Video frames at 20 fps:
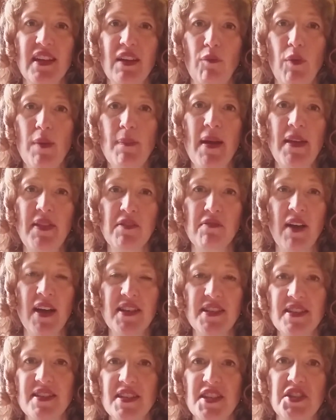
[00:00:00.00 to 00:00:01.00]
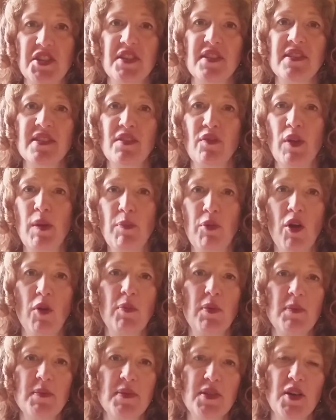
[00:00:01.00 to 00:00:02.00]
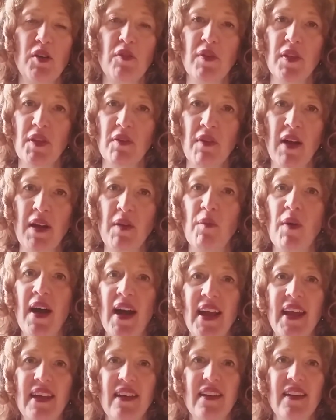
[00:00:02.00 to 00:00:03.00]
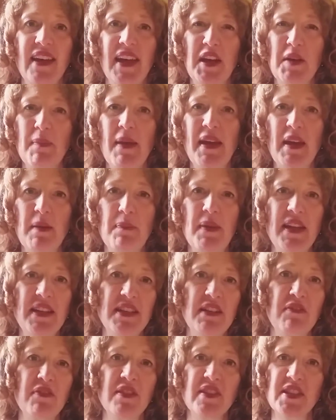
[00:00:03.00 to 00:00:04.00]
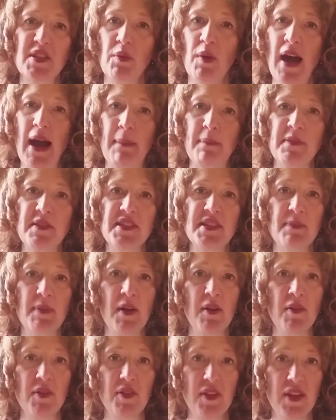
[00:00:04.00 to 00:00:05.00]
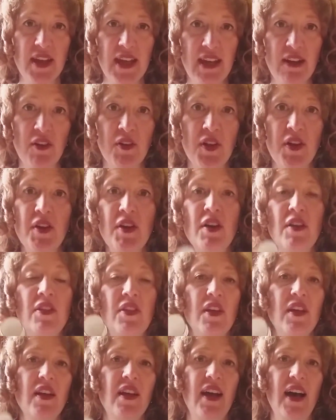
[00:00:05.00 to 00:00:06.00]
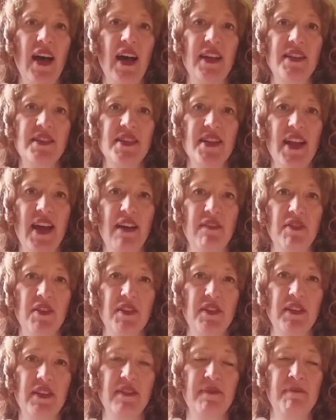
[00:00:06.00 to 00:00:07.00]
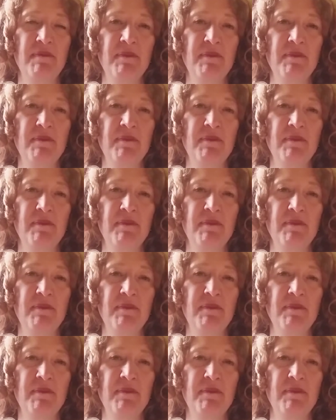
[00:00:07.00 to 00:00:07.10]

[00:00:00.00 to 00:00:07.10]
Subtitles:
If we make the right decisions, if we problem solve in the right way, it can make a big difference to what happens to both here on earth and in heaven.